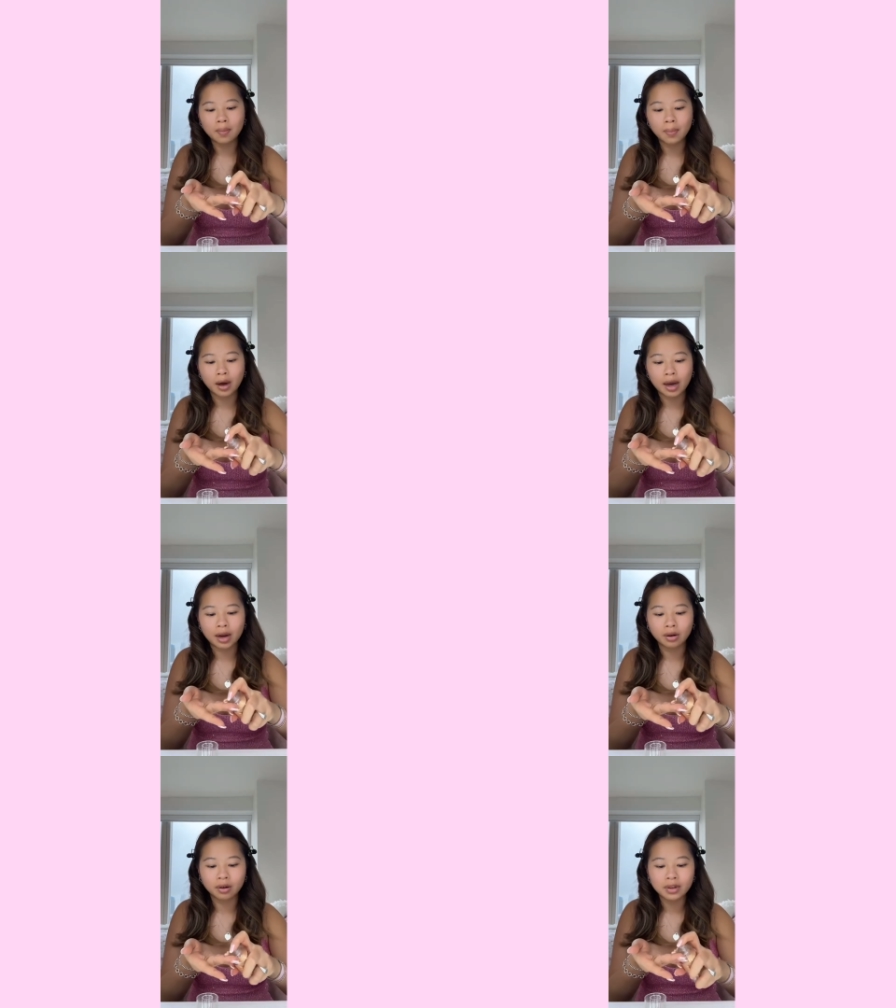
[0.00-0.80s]
but I don't
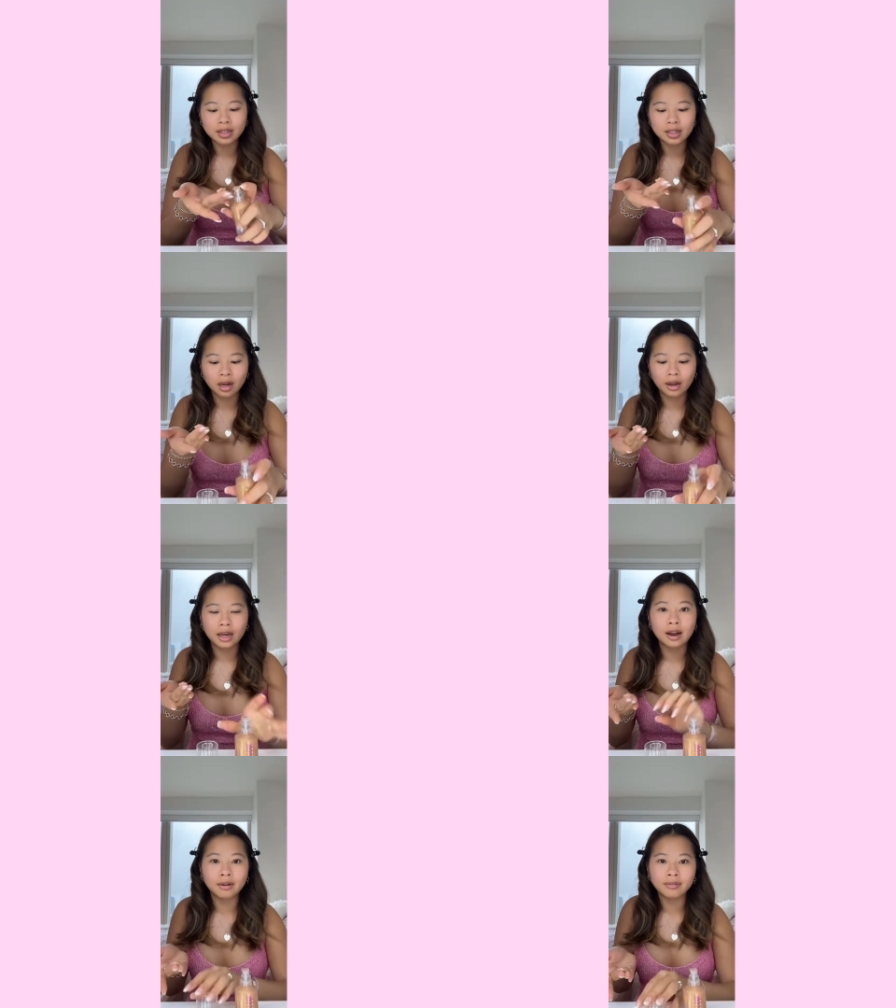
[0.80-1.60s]
know if you can tell I
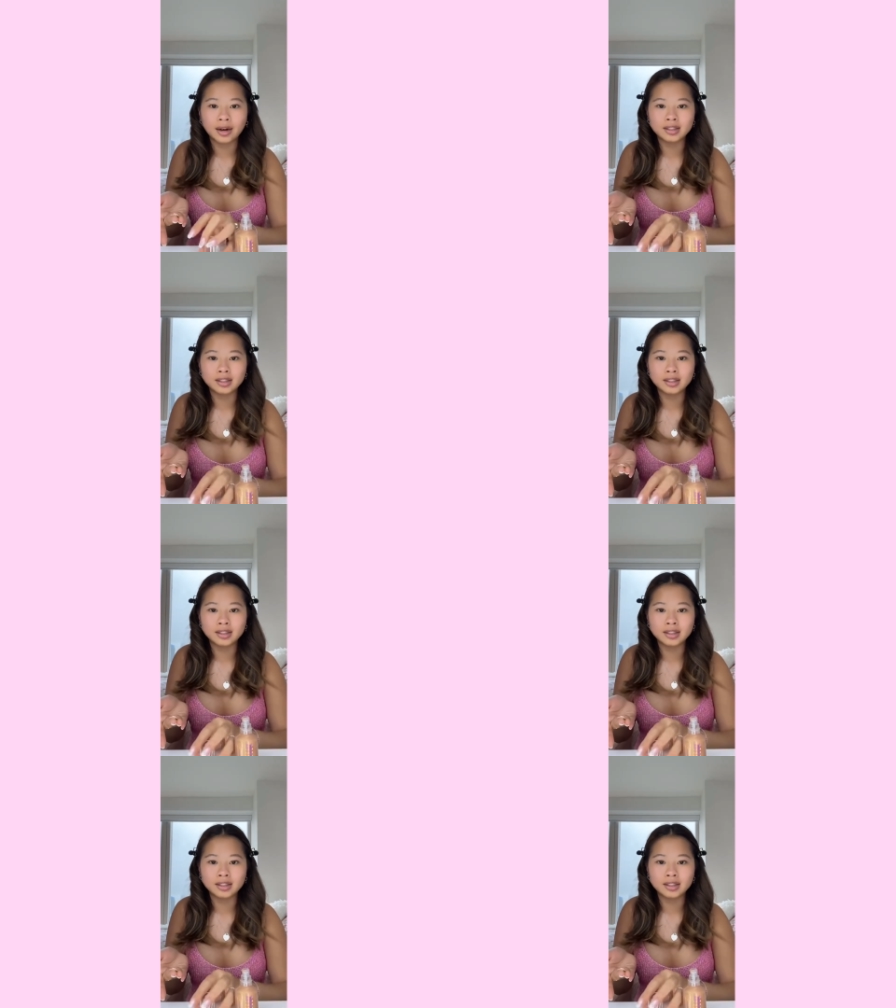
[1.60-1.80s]
kind of fucked